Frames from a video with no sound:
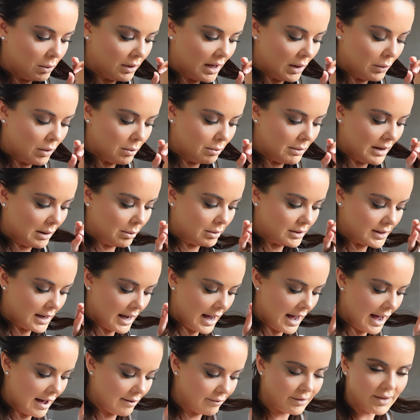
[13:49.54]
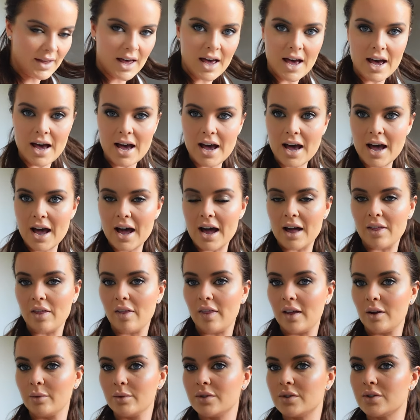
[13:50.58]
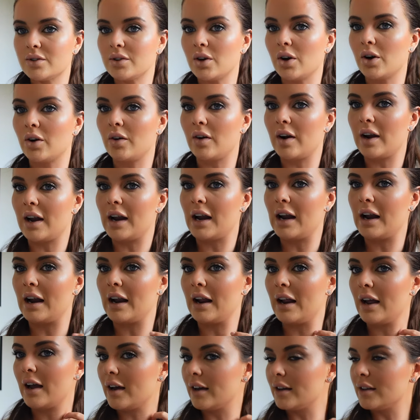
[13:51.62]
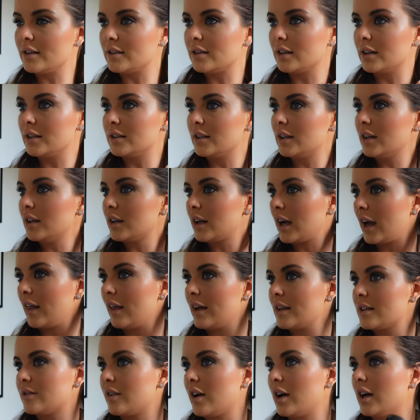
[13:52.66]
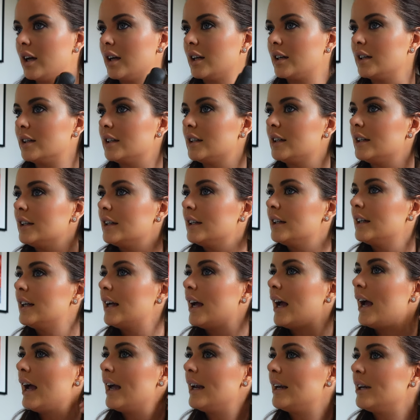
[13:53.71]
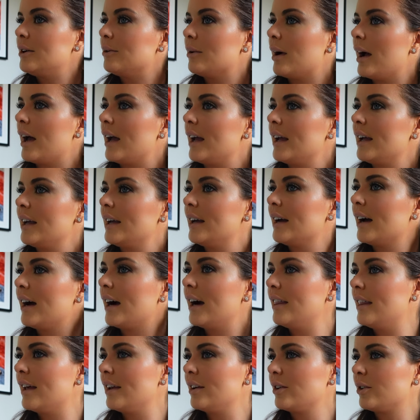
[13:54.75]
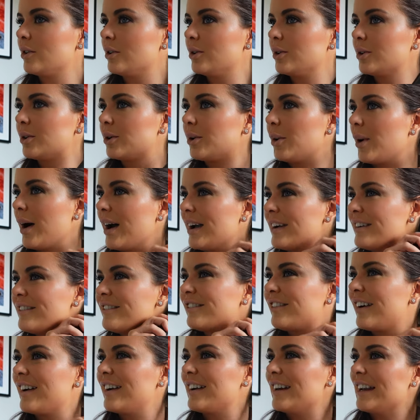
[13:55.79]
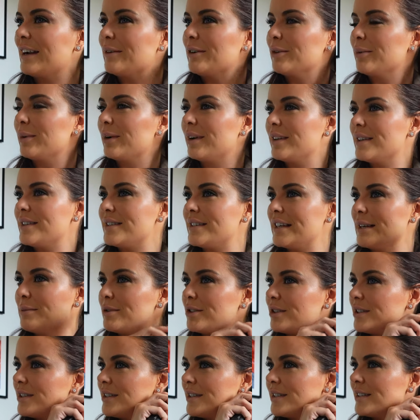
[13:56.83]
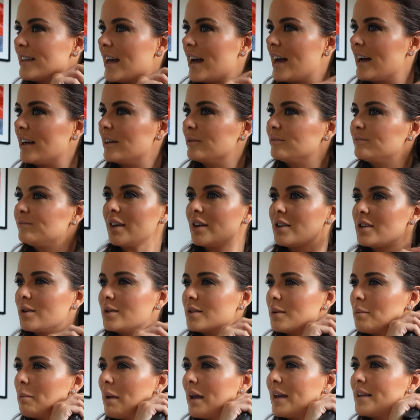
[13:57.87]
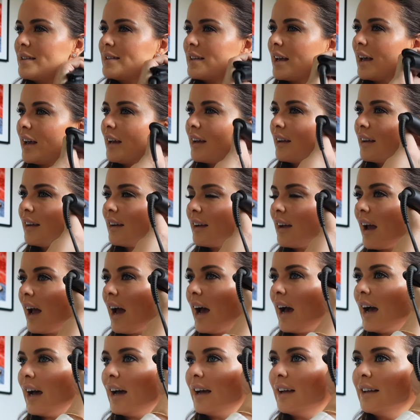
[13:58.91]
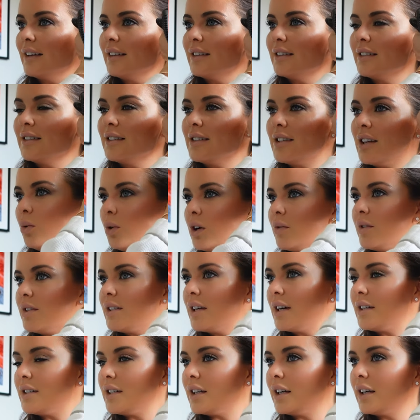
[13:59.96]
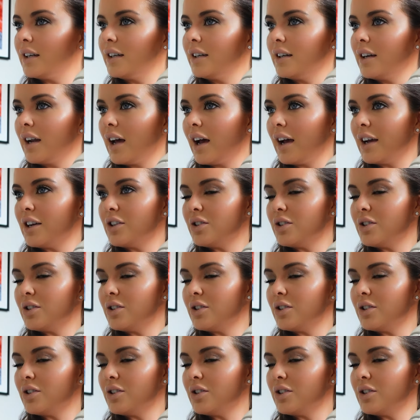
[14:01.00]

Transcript: me that I wouldn't be able to have that and that they were sorry. So I said, okay, that's fine. Anyway, I then got quite friendly with one of the seamstresses there. She was amazing. And all of a sudden, I